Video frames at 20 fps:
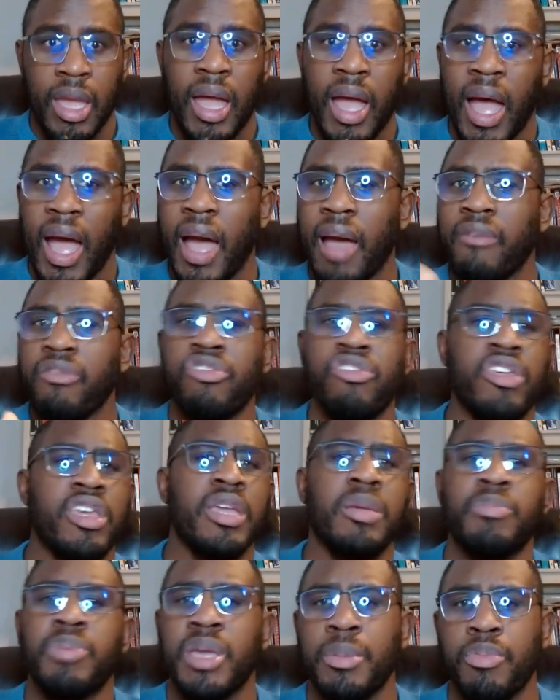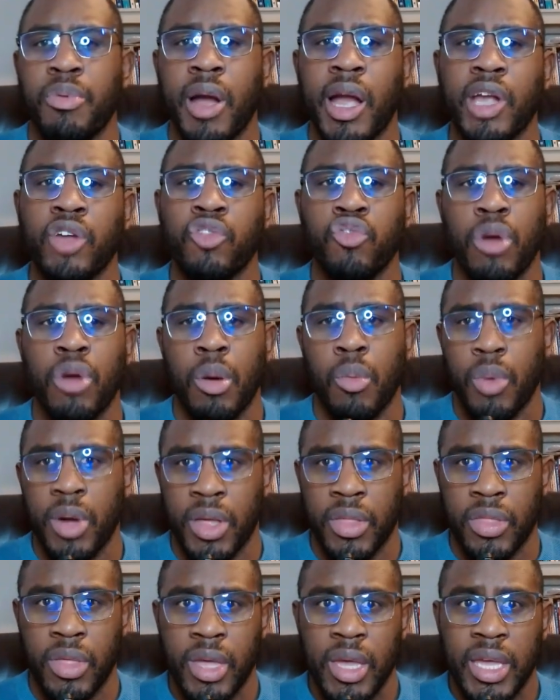I've seen people I grew up
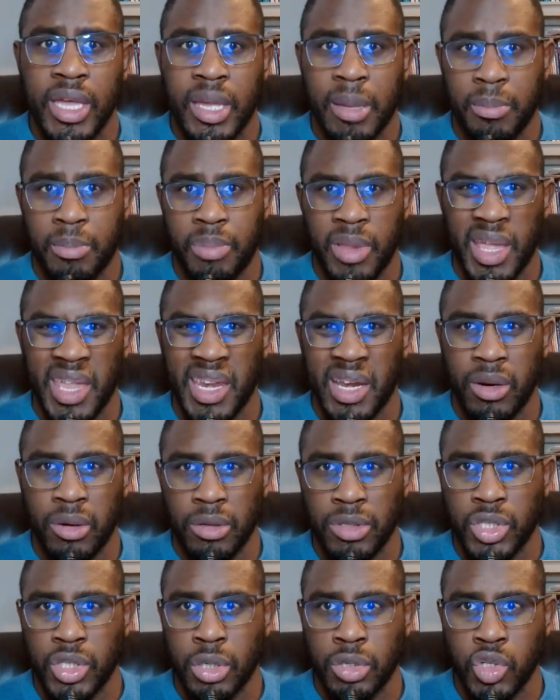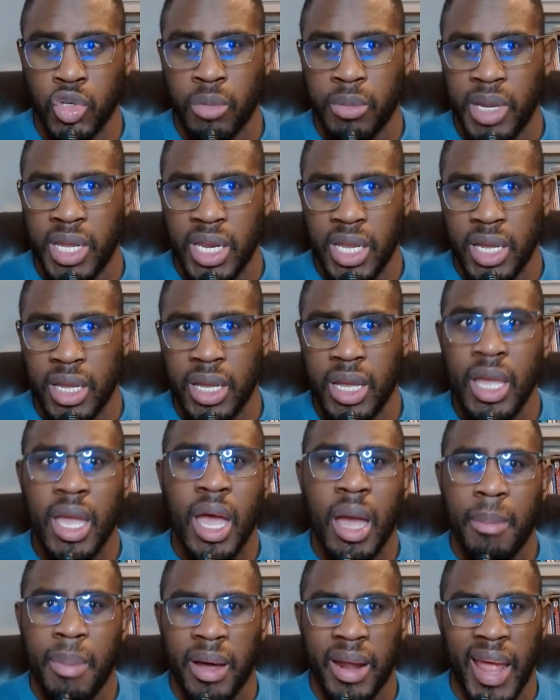with complaining on social media
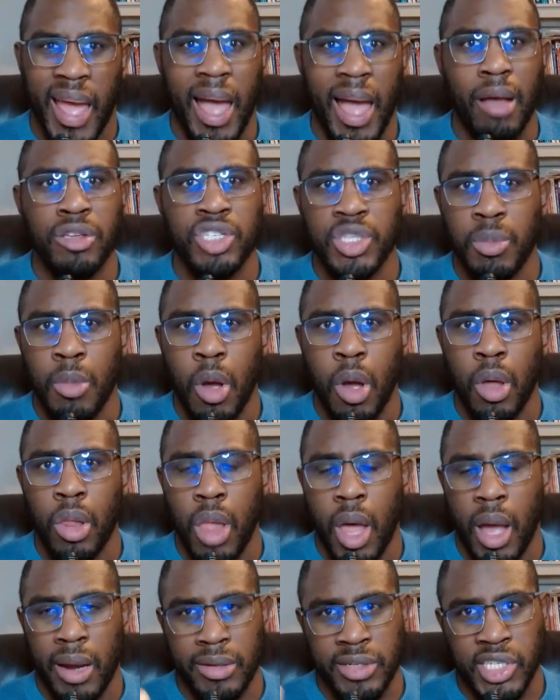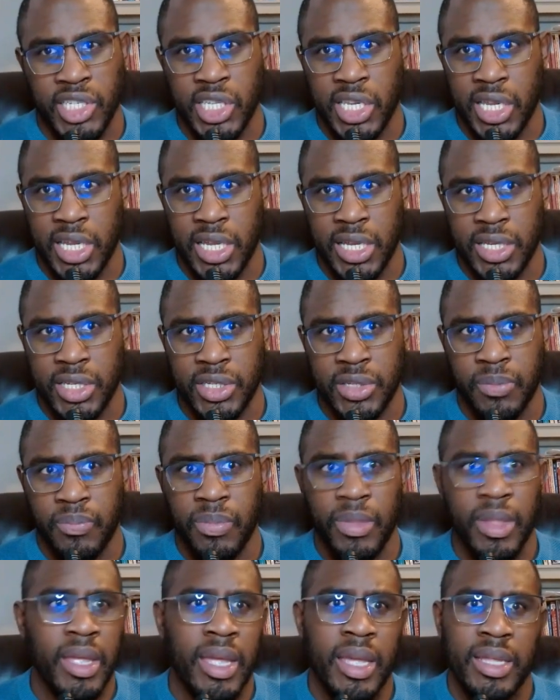about how small our city is.
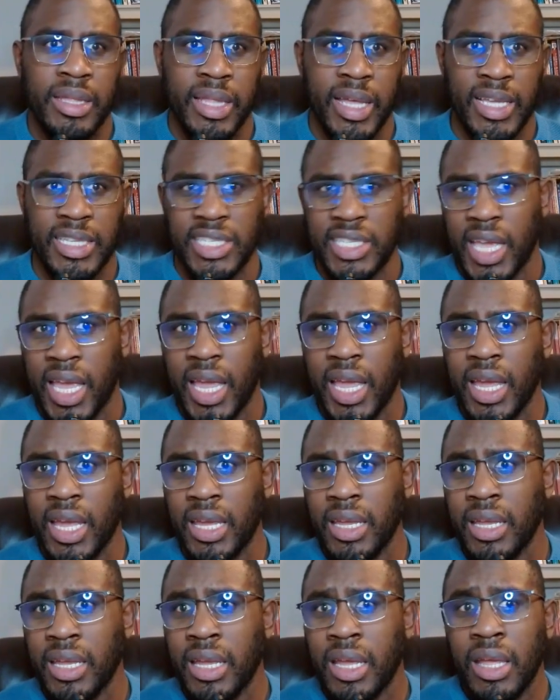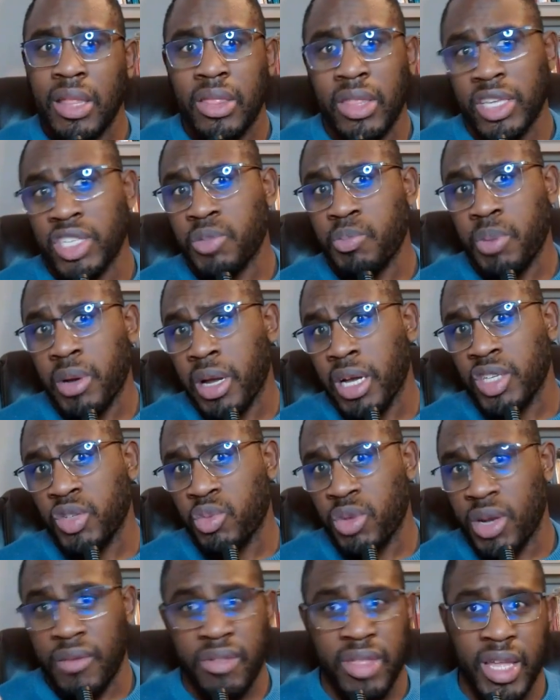They say this because
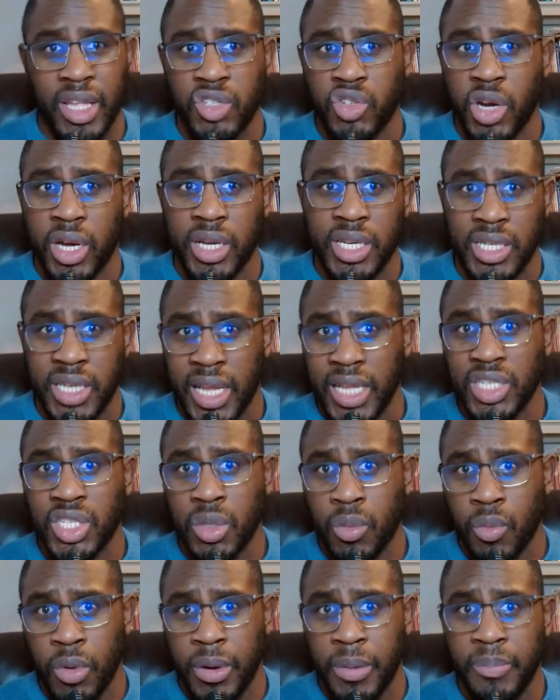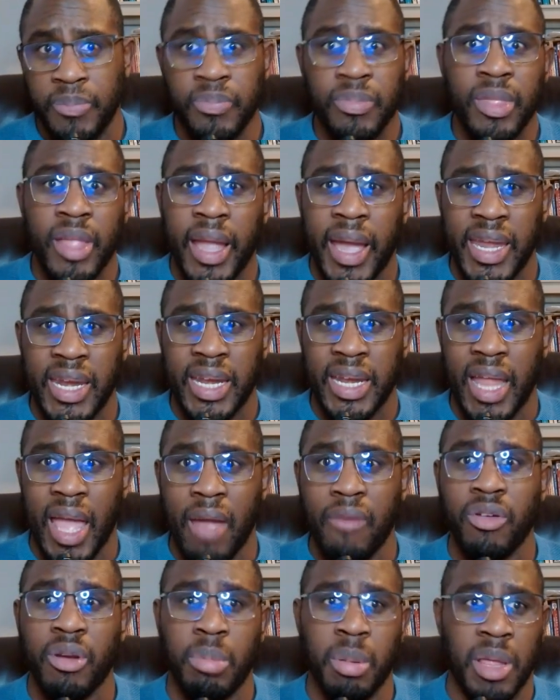whenever they try to date someone and
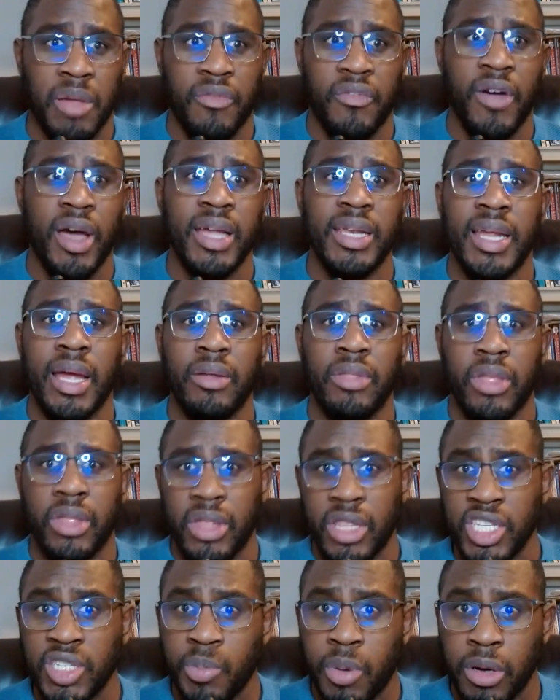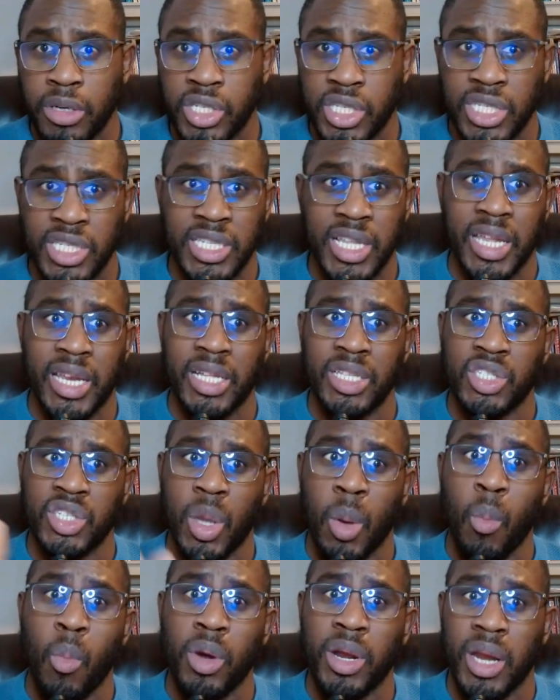inevitably find out that this person dated
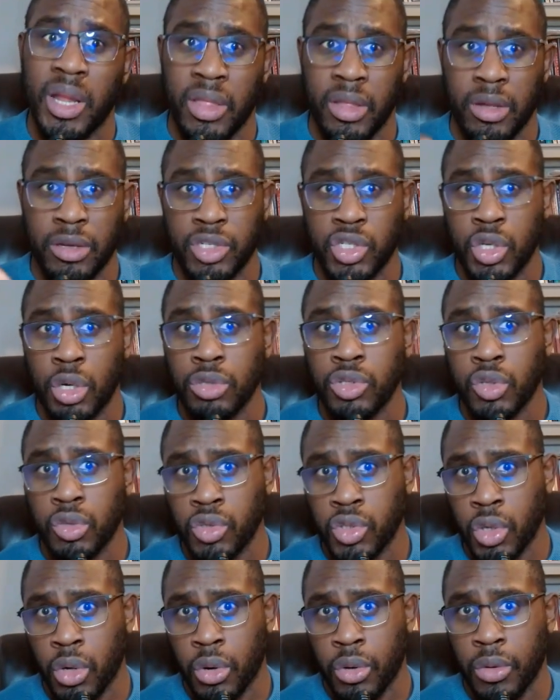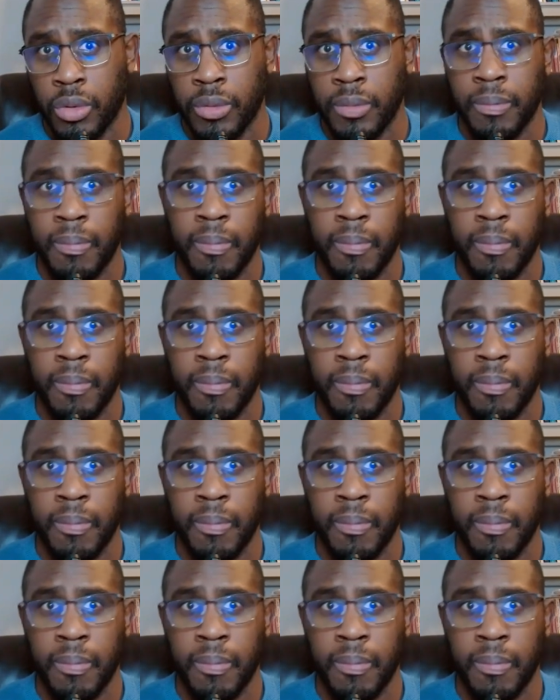someone in their social circle.